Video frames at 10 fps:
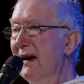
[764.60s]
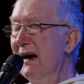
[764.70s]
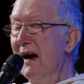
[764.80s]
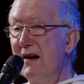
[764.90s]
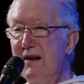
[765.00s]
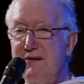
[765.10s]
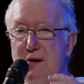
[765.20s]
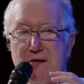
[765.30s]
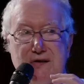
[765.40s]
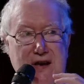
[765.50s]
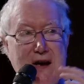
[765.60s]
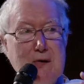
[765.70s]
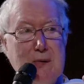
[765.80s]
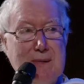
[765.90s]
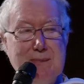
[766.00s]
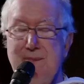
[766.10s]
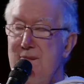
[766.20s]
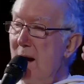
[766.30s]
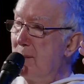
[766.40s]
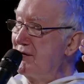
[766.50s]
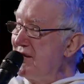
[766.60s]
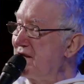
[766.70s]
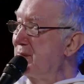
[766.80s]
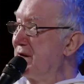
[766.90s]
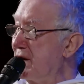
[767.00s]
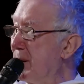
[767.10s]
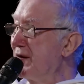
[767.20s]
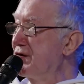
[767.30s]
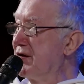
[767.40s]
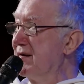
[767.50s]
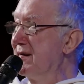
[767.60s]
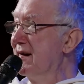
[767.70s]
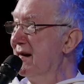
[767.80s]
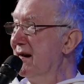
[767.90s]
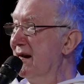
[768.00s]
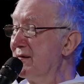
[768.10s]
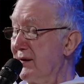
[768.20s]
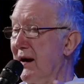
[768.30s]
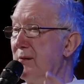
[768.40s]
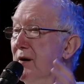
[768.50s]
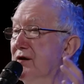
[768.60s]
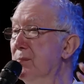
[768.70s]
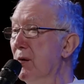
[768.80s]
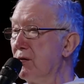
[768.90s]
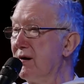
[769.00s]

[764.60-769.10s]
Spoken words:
And I got so obsessed with the question that I wrote a book